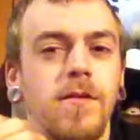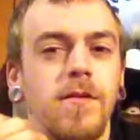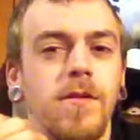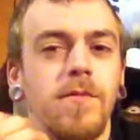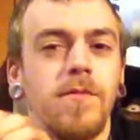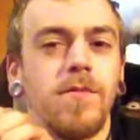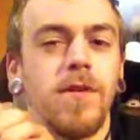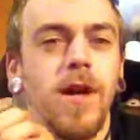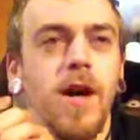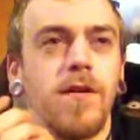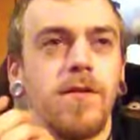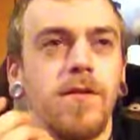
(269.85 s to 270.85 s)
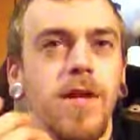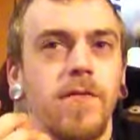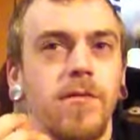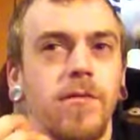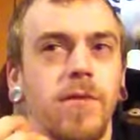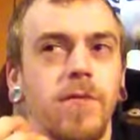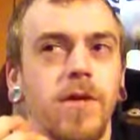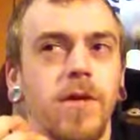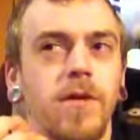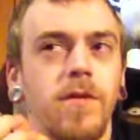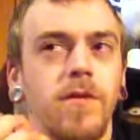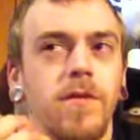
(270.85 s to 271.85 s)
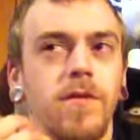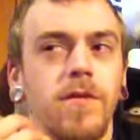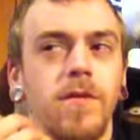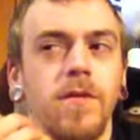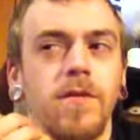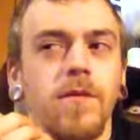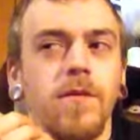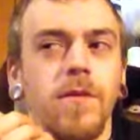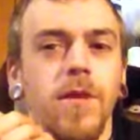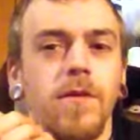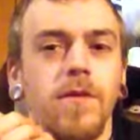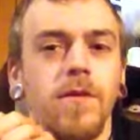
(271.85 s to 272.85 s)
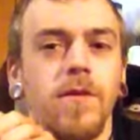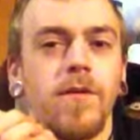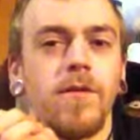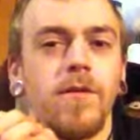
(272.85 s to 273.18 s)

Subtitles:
The God Devil movie, whatever.